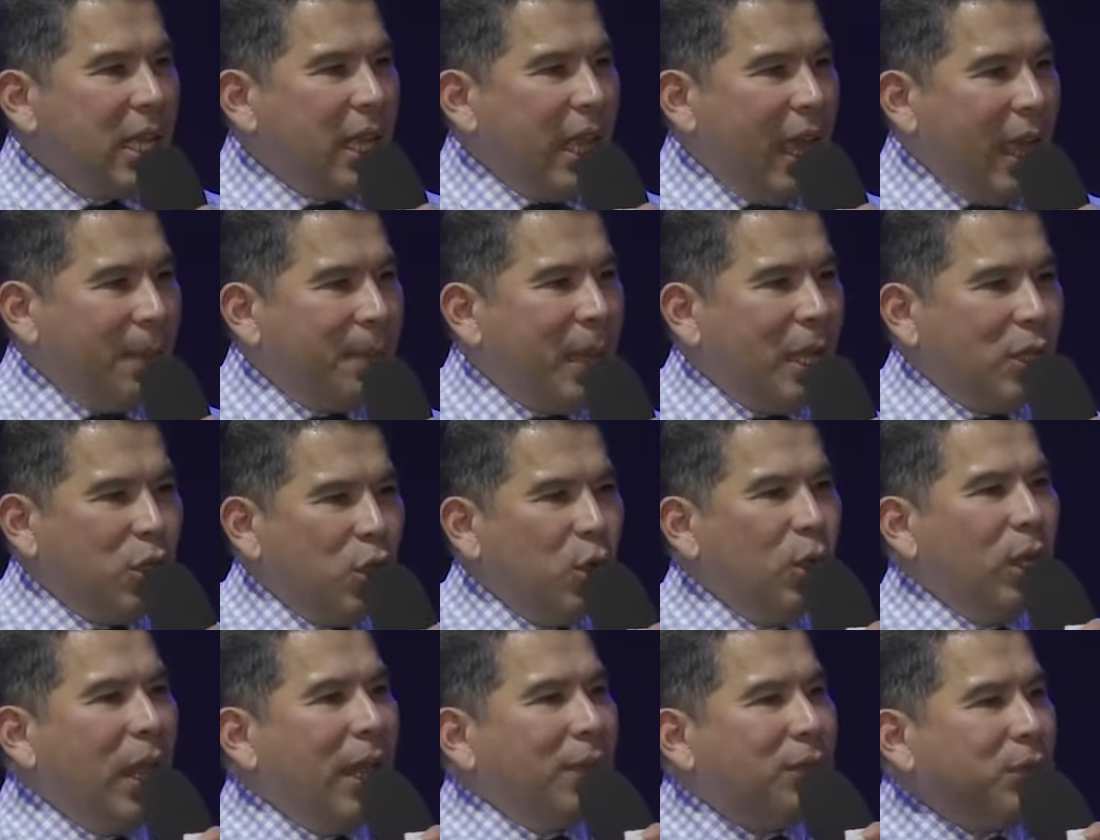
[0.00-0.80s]
Amen.
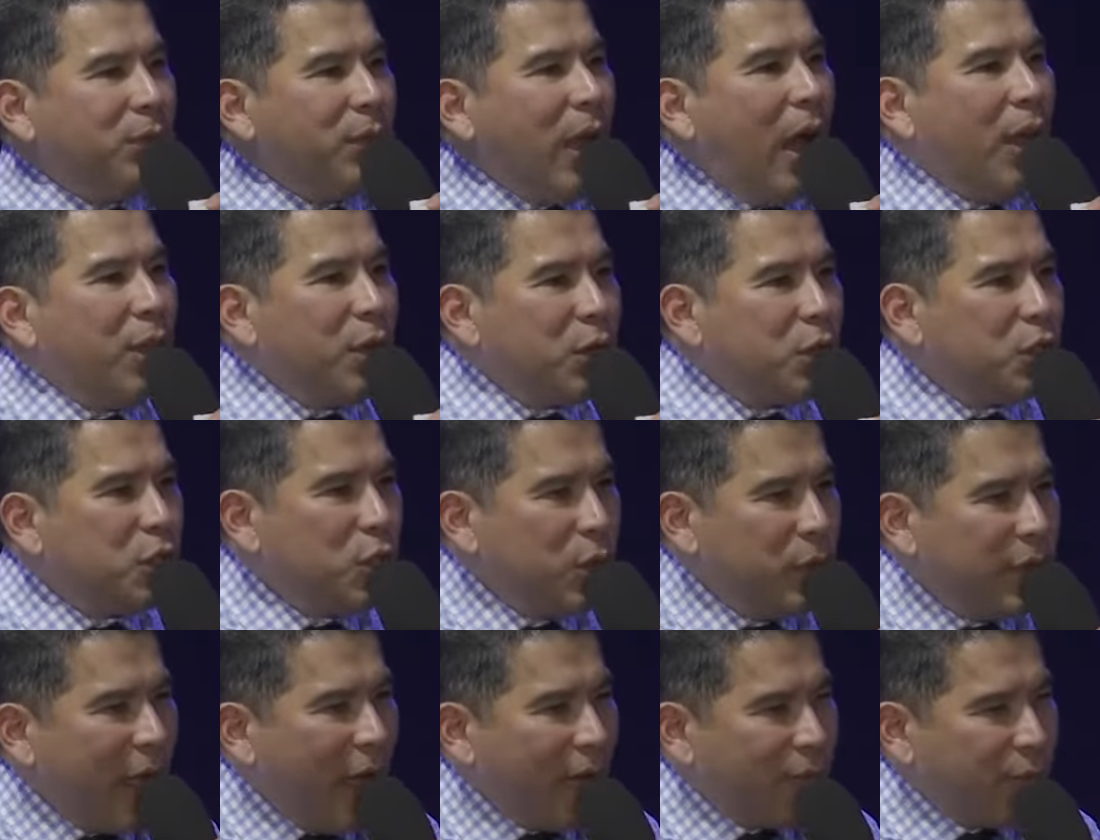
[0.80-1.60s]
You let others
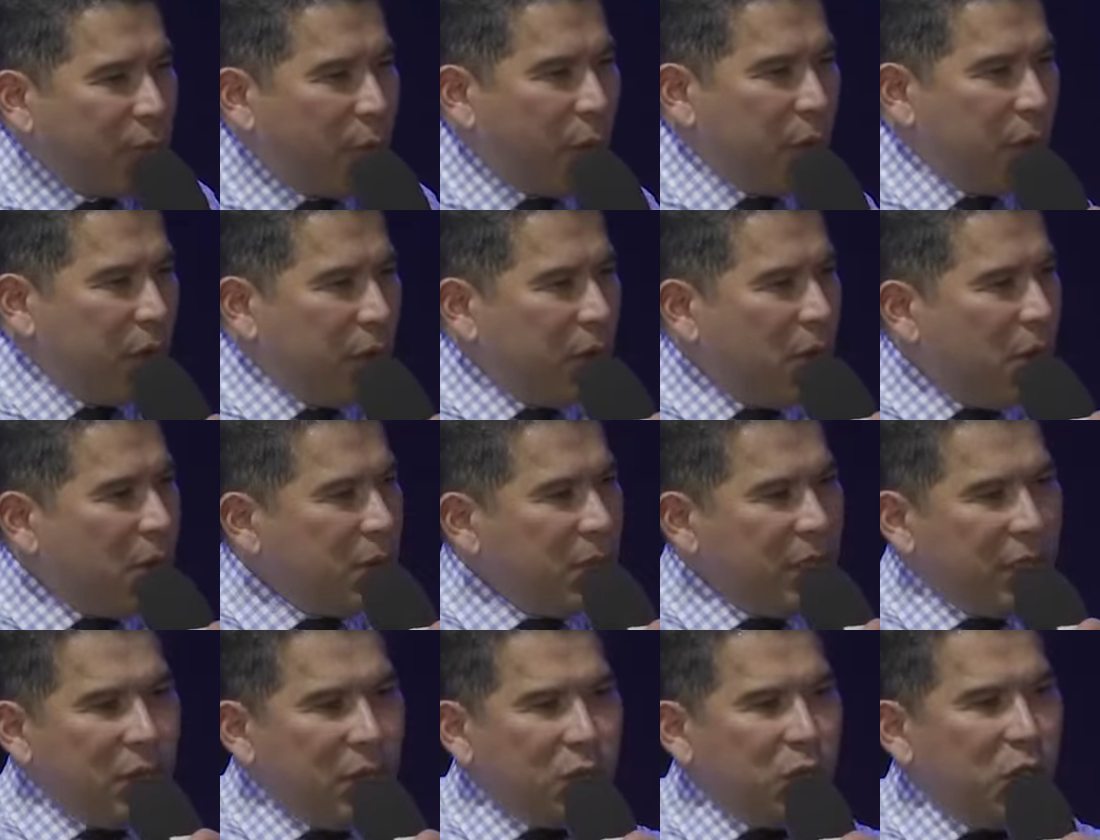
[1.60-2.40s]
do that for you. Oh,
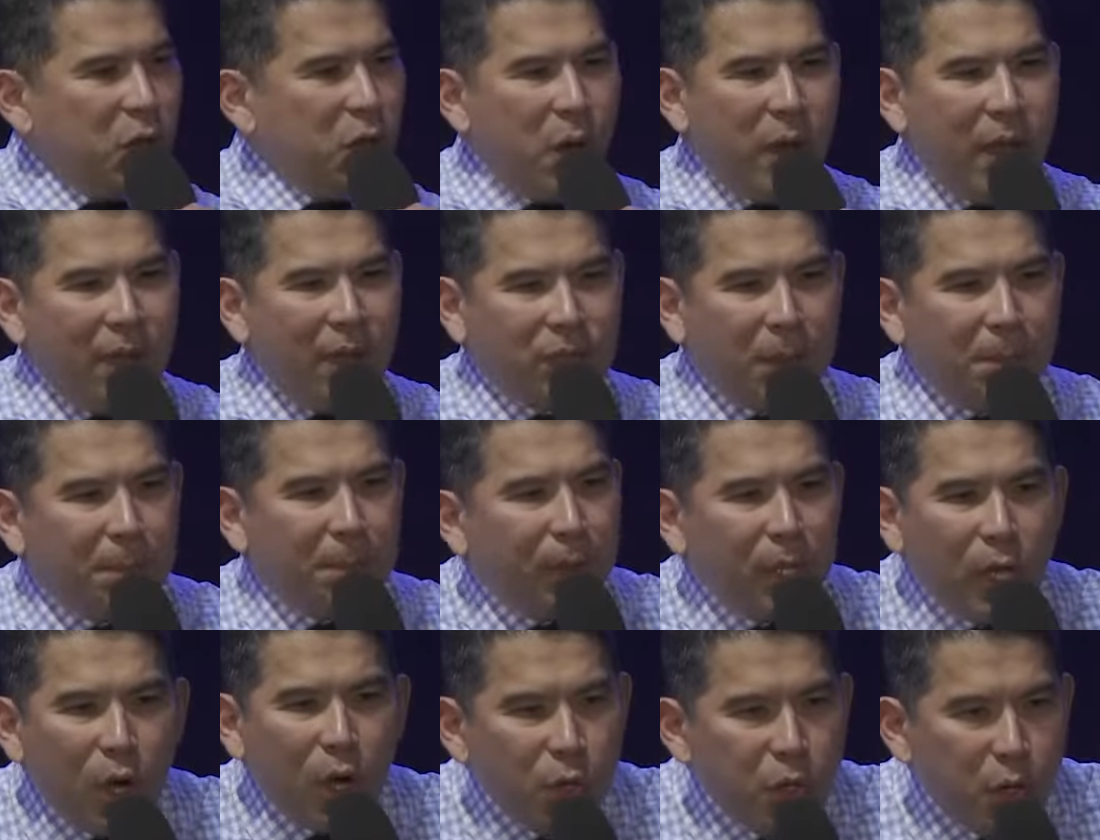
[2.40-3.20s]
you know, you don't have to
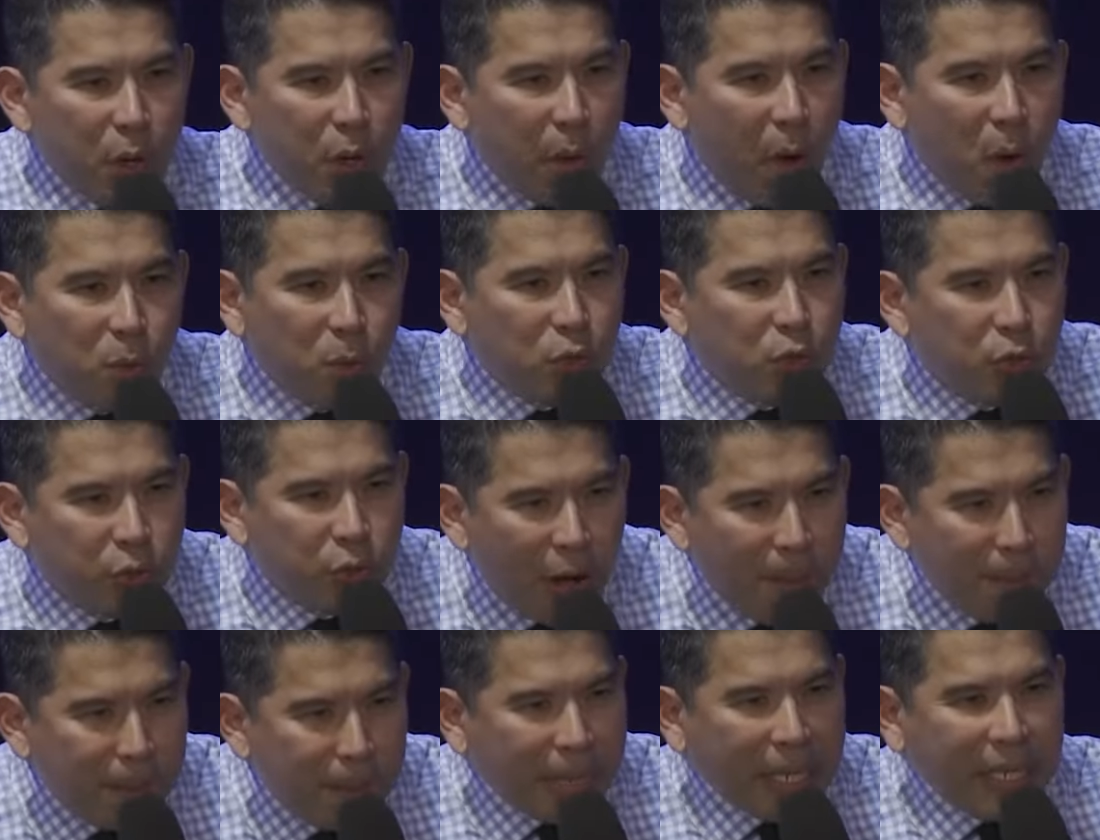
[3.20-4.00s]
blow your own
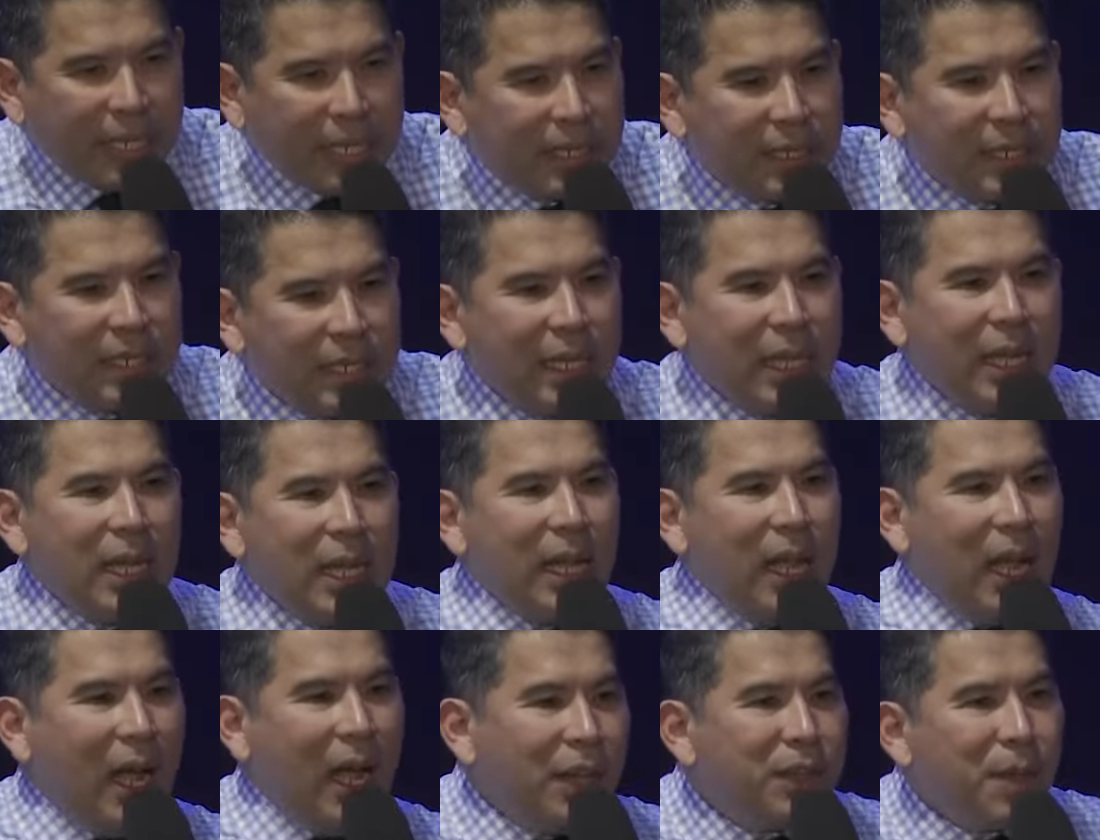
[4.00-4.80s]
trumpet.
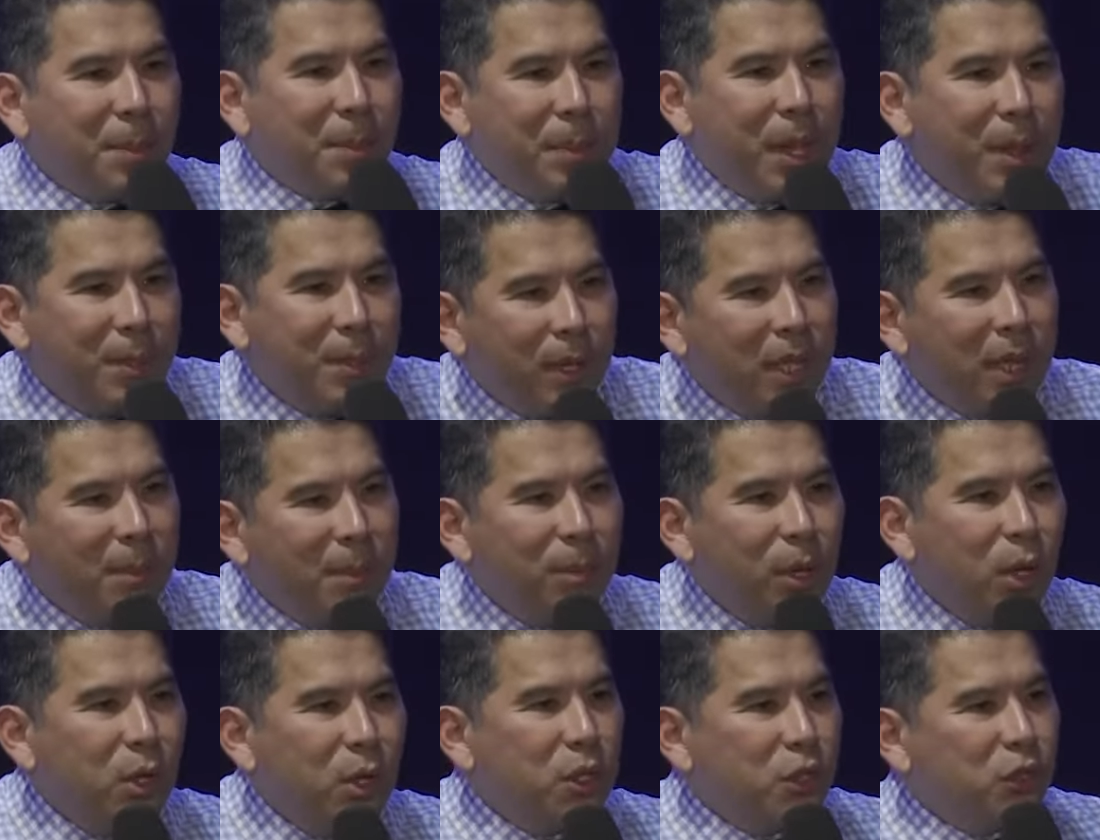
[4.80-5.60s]
Other people can
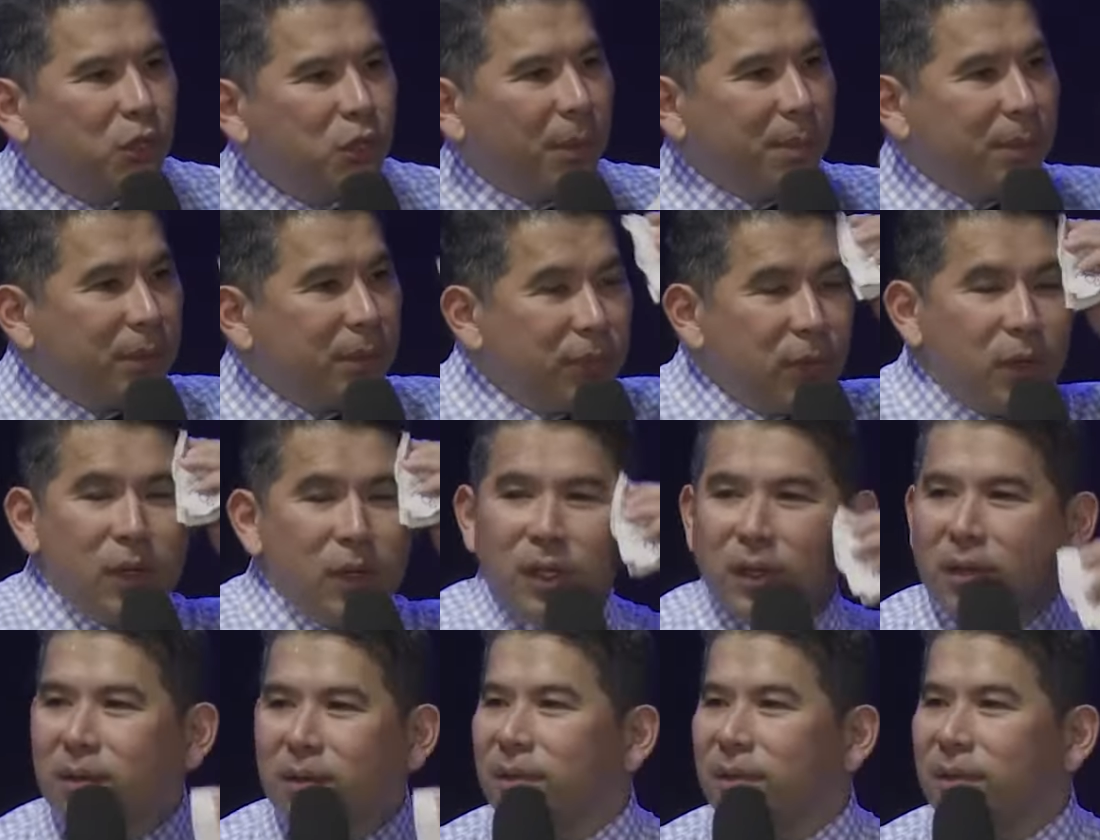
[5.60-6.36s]
blow your trumpet for you.